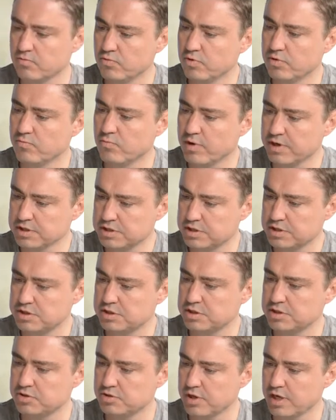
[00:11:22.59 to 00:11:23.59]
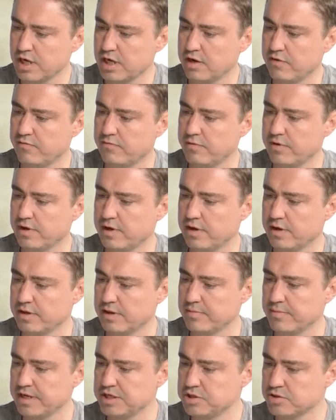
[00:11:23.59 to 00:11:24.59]
would want to have
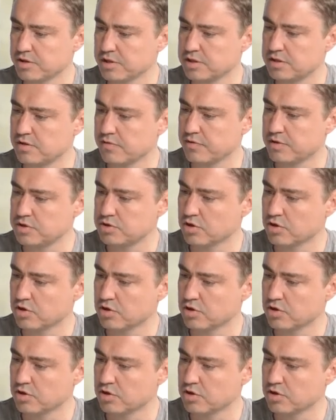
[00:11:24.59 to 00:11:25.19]
the majority of the